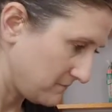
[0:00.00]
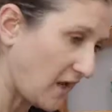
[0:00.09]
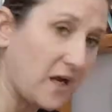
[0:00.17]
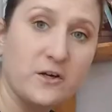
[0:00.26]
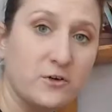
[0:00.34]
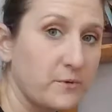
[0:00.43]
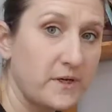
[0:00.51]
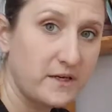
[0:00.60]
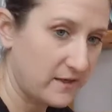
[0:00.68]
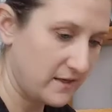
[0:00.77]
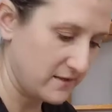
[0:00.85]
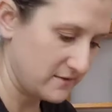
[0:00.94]
not going to read
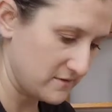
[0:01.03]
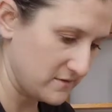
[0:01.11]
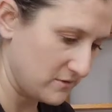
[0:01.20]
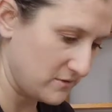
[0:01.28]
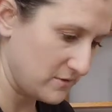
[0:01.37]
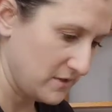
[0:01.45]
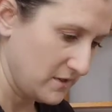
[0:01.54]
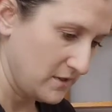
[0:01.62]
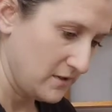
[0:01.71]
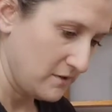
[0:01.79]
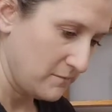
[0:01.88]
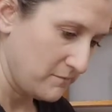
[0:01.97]
it again, so
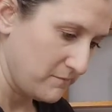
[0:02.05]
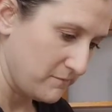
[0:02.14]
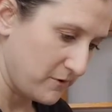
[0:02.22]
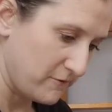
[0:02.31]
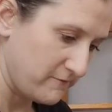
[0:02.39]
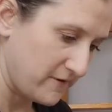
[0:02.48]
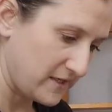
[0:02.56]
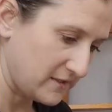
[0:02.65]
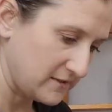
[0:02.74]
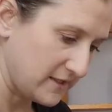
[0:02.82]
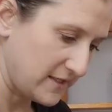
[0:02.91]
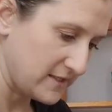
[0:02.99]

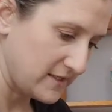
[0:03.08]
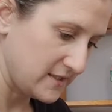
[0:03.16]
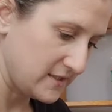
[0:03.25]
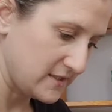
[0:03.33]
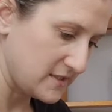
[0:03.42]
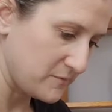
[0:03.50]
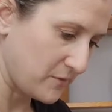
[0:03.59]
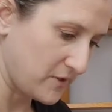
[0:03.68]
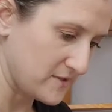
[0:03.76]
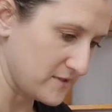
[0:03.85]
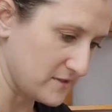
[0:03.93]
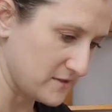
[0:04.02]
prophetic light in this
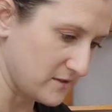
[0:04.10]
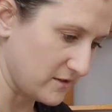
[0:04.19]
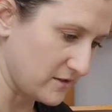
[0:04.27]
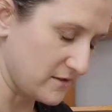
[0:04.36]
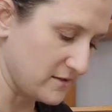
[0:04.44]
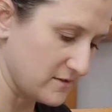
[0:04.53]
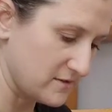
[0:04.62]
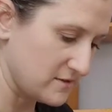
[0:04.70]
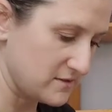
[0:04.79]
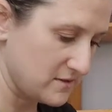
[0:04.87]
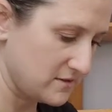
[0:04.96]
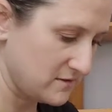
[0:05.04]
present
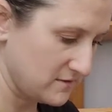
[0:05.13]
darkness.